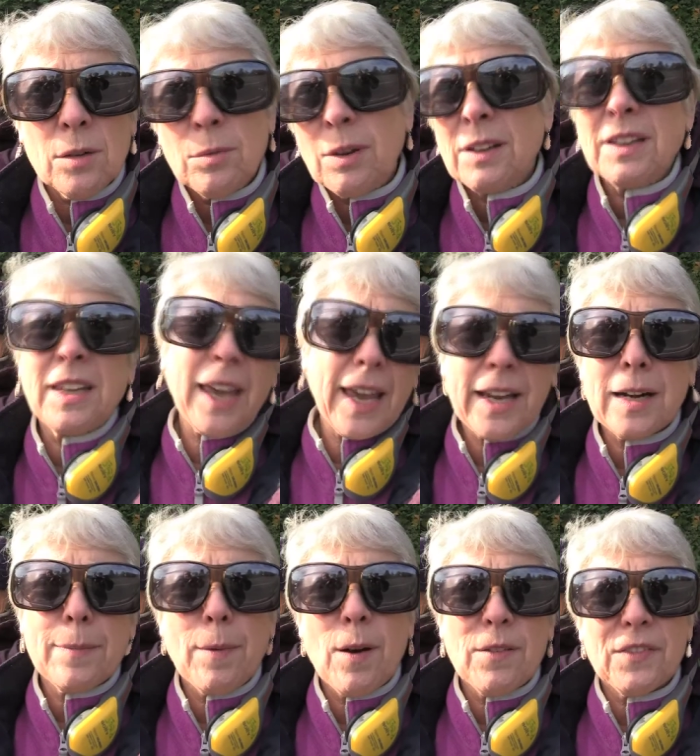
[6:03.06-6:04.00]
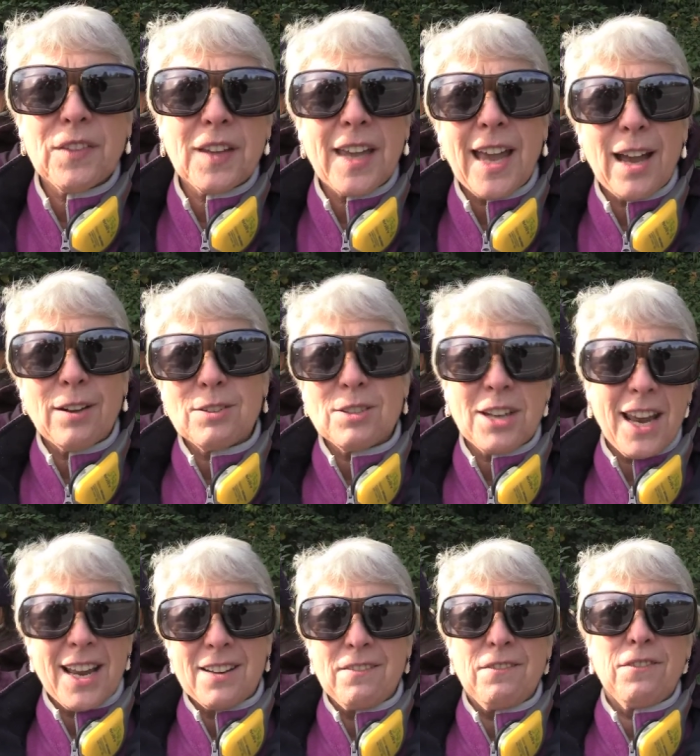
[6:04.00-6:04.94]
Well, get up off the couch
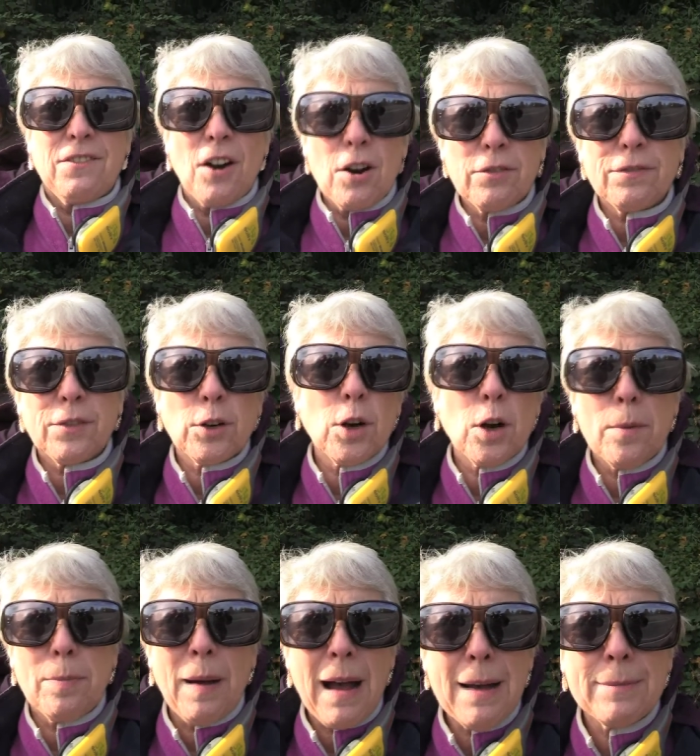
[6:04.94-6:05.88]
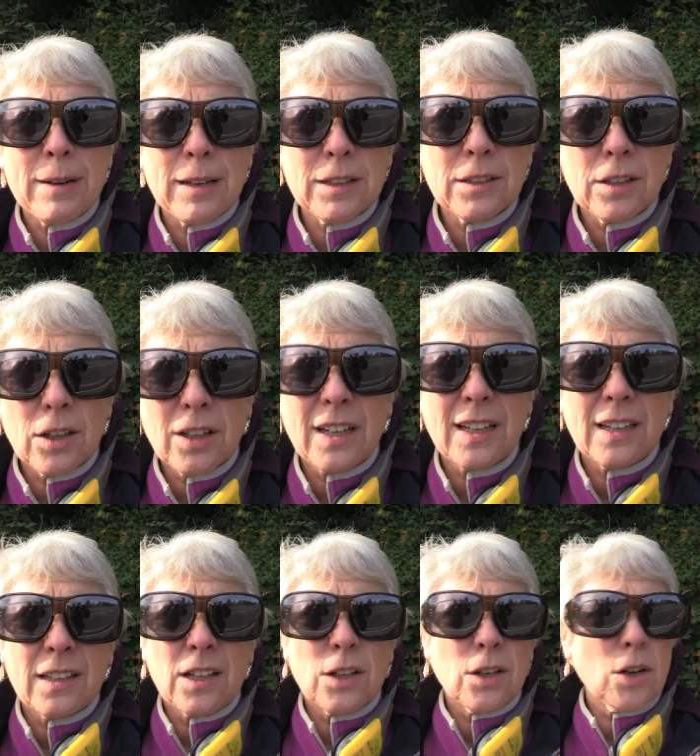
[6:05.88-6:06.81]
and vote for Obama. Look at
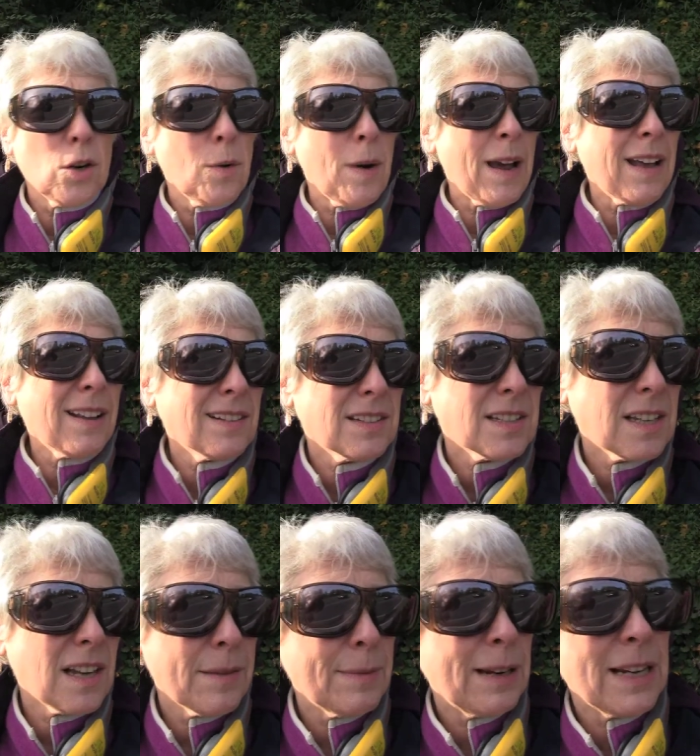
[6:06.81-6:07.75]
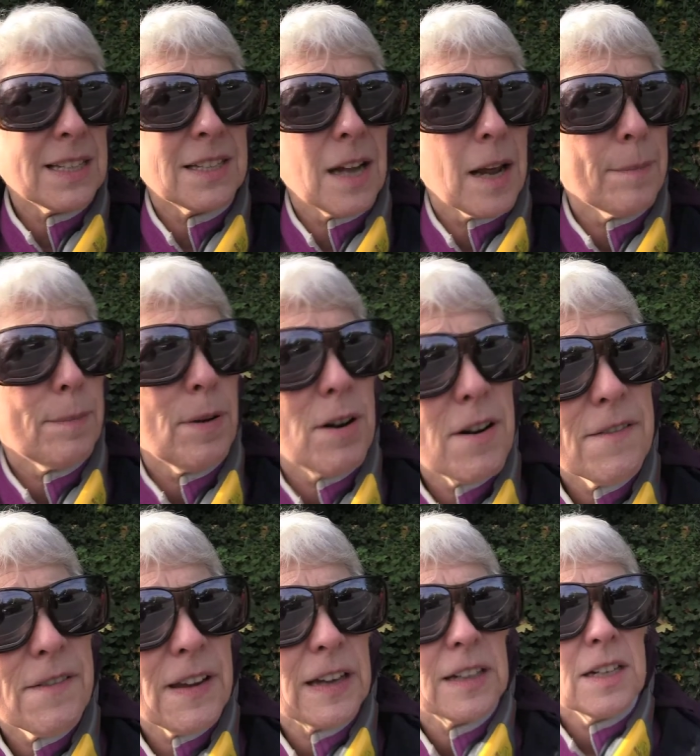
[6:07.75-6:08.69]
who else. I mean, he's not
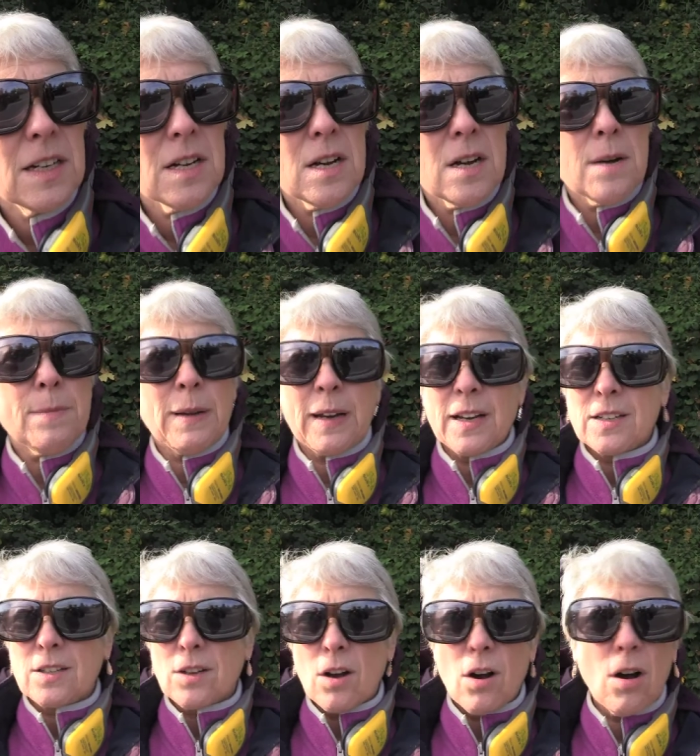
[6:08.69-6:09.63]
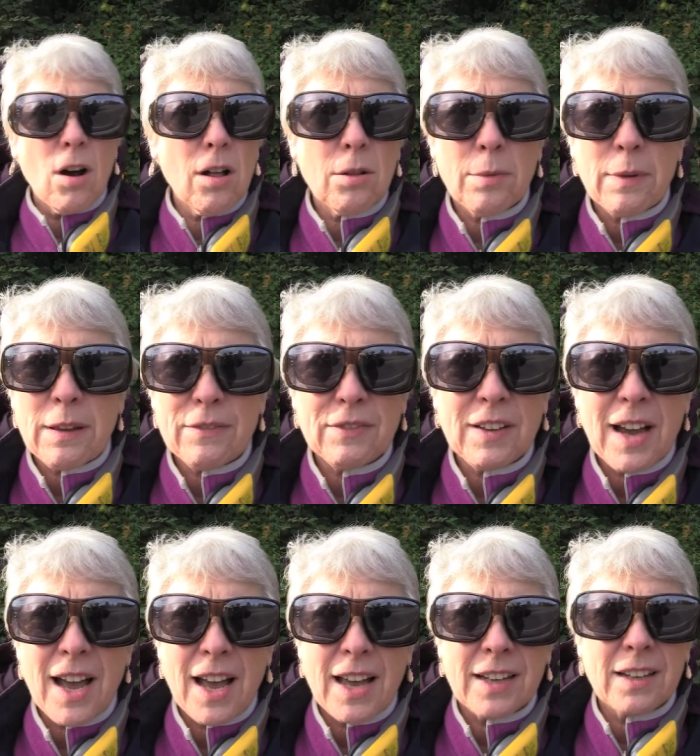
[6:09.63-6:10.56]
perfect, but he's all we've
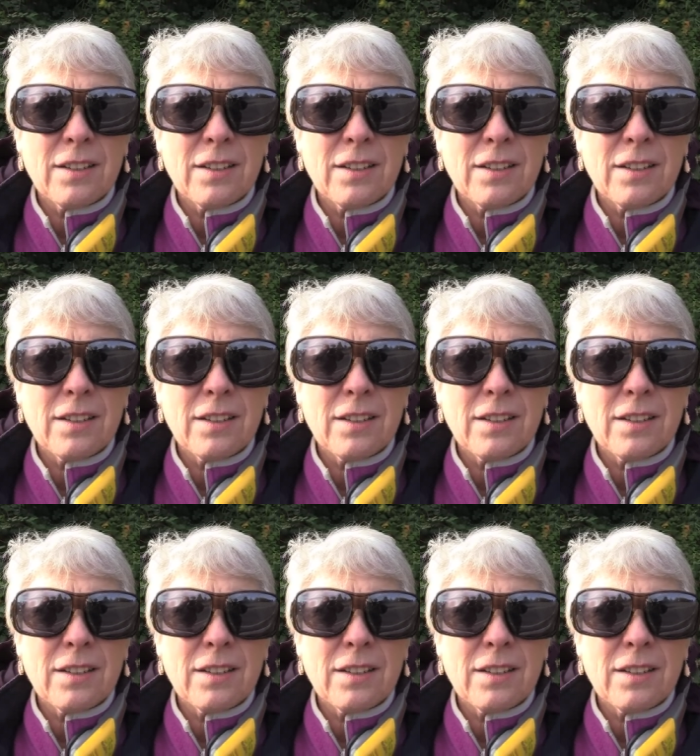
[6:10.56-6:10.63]
got.